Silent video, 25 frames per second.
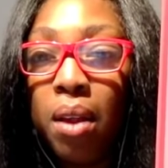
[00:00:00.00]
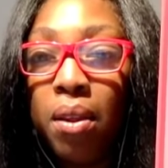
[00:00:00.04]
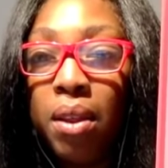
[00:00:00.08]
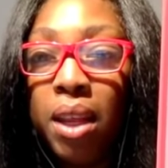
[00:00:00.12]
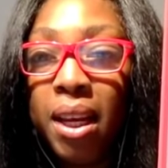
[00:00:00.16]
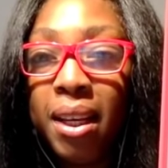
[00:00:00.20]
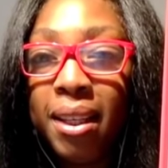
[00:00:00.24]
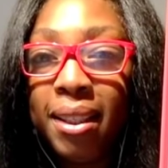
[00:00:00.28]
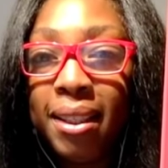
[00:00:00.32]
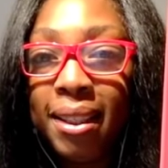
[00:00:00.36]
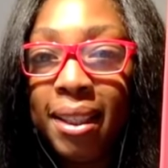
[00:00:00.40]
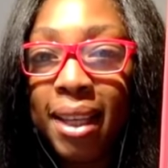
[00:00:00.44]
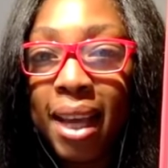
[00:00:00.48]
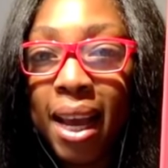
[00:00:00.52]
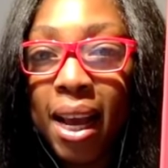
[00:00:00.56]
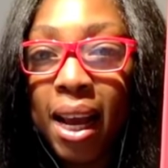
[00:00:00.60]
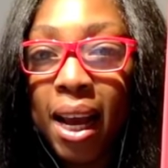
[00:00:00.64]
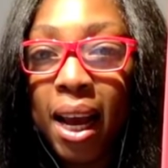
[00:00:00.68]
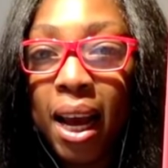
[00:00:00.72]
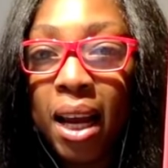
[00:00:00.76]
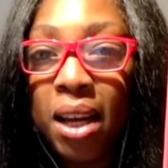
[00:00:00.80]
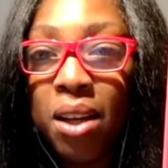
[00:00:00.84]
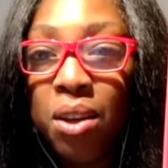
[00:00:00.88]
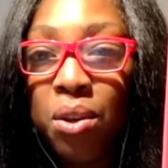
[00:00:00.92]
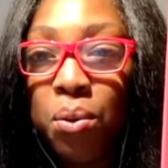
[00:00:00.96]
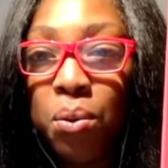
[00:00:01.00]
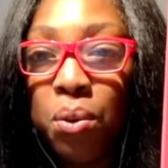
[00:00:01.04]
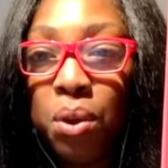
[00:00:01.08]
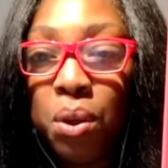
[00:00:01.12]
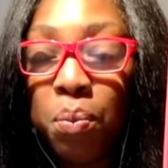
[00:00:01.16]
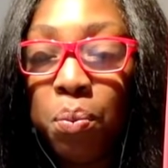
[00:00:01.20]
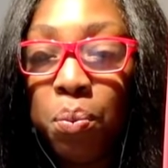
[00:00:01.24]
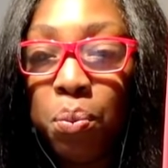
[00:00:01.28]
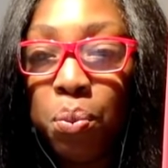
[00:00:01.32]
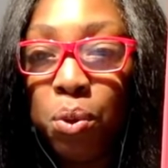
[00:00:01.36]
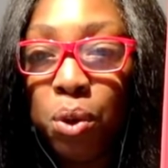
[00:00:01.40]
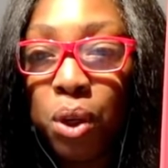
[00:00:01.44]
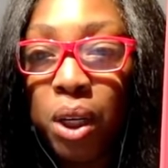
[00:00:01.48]
they sing and do the
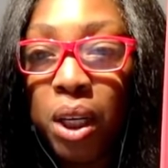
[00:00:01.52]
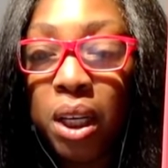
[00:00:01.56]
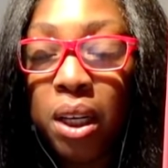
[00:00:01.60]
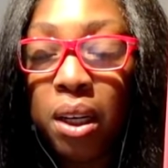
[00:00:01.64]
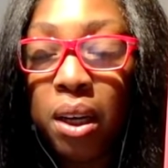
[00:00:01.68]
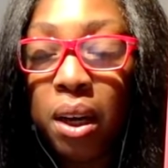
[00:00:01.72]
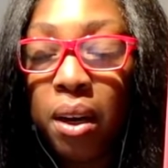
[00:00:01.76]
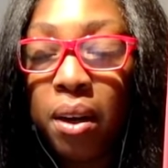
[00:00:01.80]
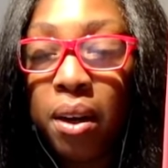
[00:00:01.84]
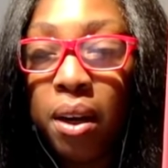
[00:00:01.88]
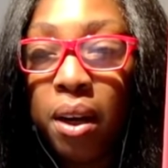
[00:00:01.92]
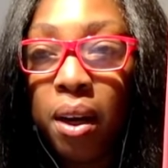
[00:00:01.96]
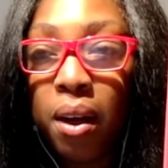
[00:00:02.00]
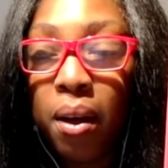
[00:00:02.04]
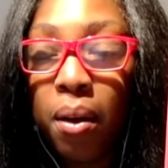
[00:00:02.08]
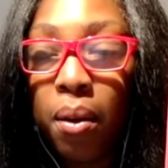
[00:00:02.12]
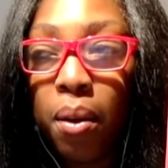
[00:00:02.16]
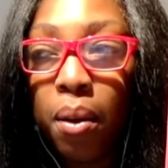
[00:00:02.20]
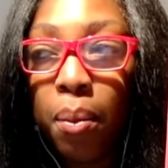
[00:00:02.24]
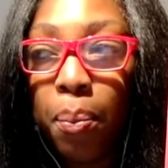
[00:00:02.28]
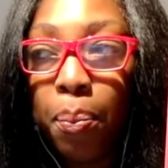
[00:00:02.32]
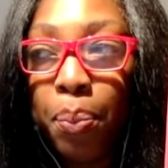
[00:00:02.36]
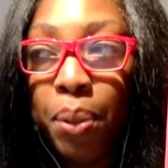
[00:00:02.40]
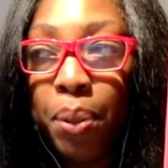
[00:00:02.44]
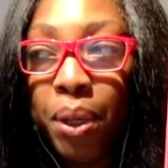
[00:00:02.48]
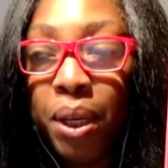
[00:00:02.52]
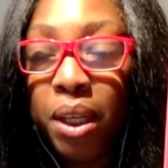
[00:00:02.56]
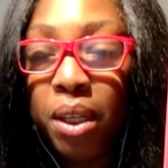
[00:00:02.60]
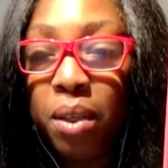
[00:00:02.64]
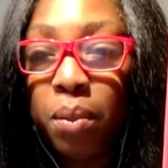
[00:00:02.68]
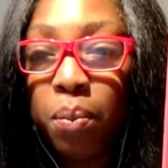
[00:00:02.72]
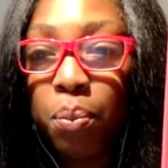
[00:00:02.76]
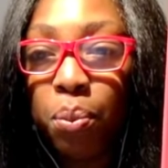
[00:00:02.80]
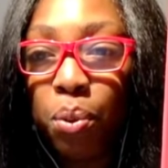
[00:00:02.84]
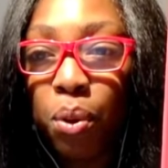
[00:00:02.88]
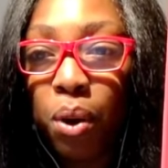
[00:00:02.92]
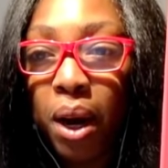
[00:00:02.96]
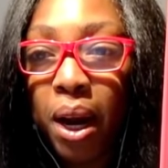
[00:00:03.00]
bead
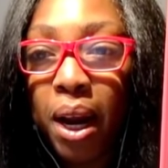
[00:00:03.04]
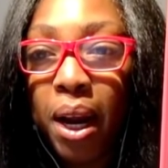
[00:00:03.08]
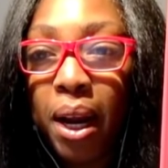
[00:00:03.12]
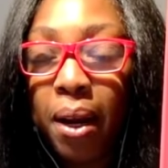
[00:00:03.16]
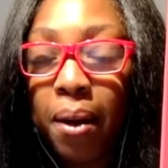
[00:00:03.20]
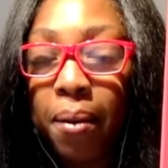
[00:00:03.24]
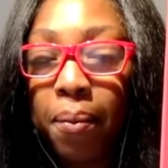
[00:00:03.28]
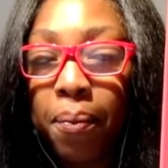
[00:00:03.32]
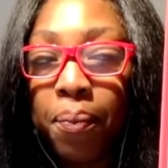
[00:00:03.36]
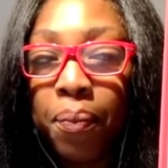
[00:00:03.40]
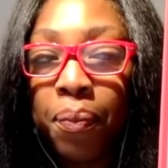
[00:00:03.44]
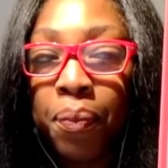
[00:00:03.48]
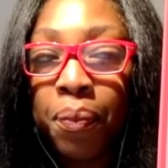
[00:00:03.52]
praying.